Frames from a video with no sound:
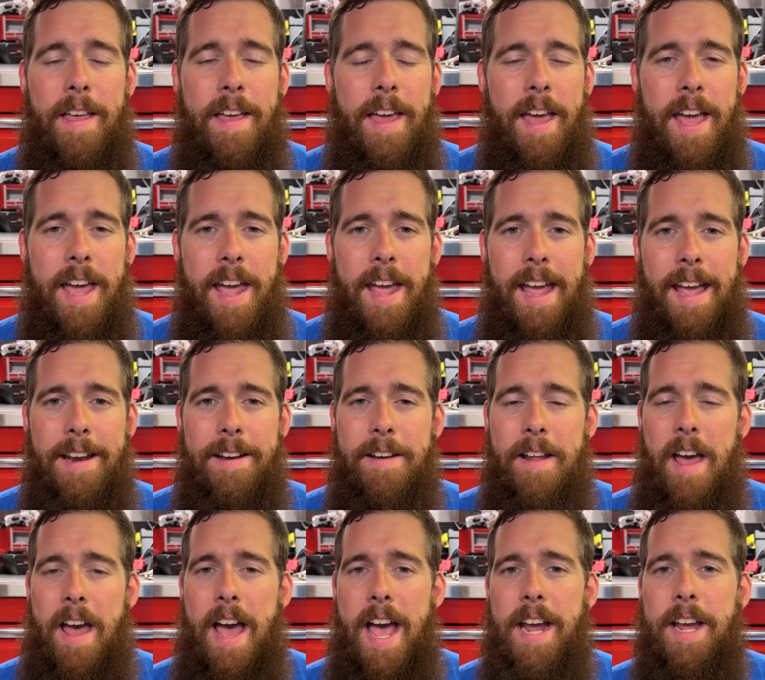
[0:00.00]
and
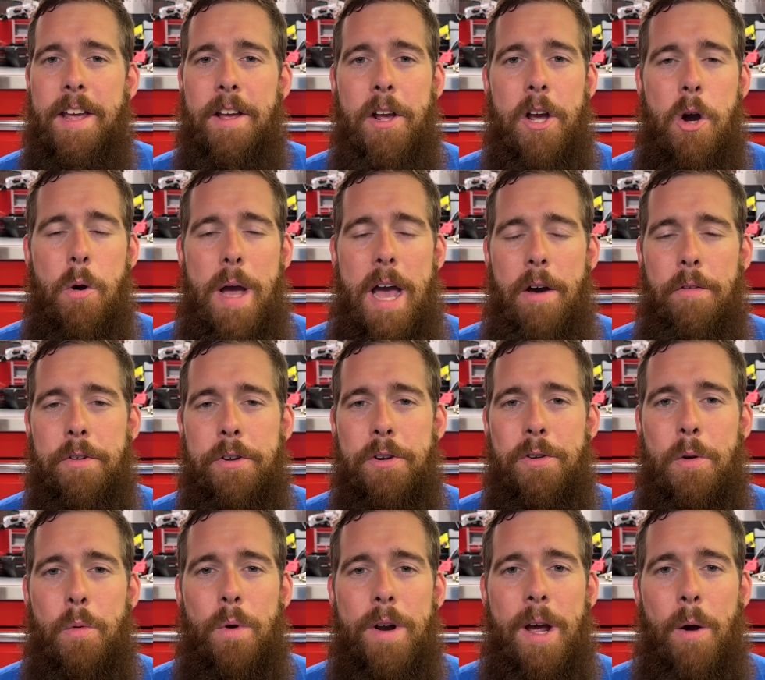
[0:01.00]
I can go out and do
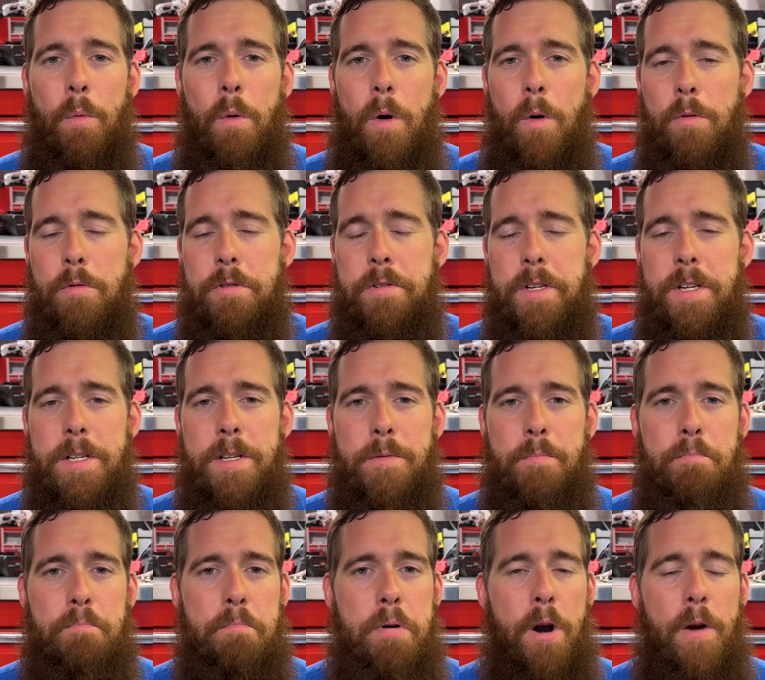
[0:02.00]
what I want just
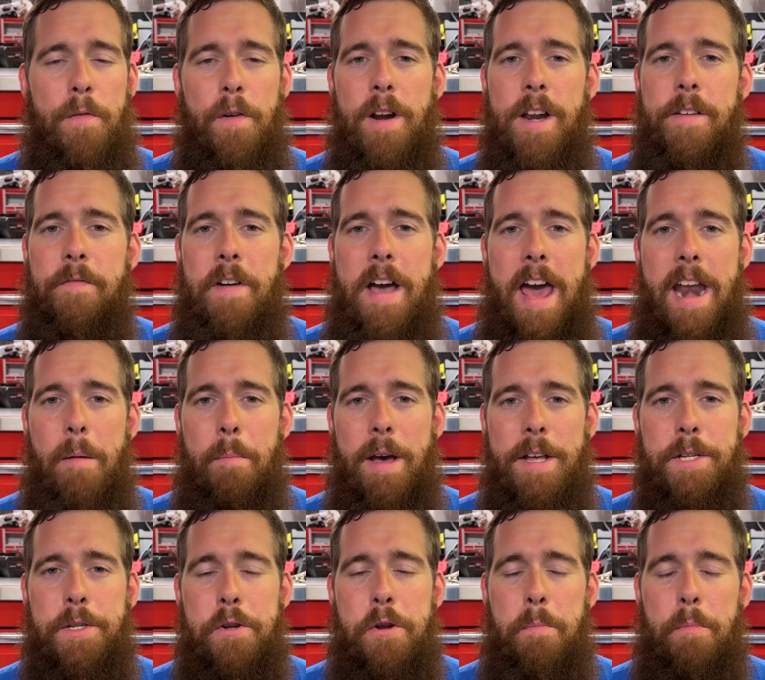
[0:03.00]
perfectly fine in my
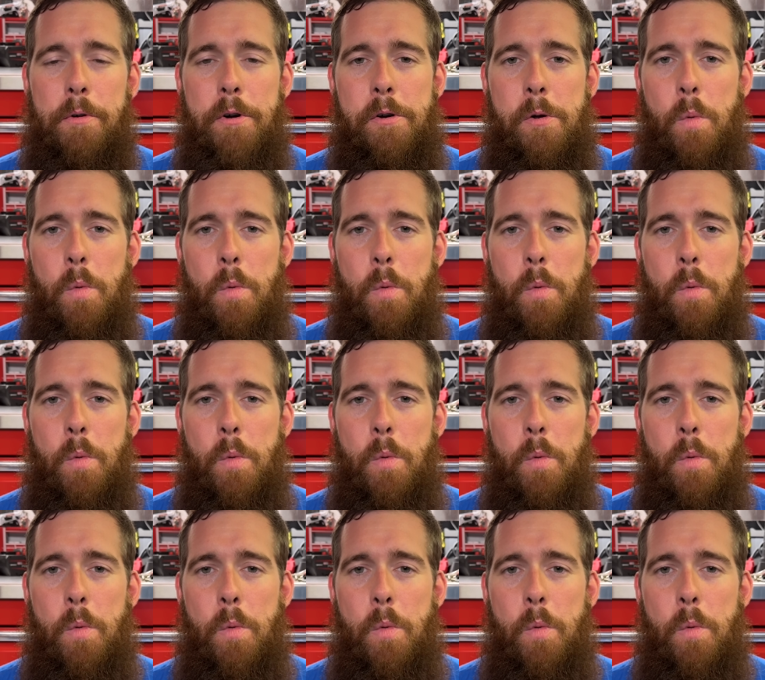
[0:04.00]
Subaru,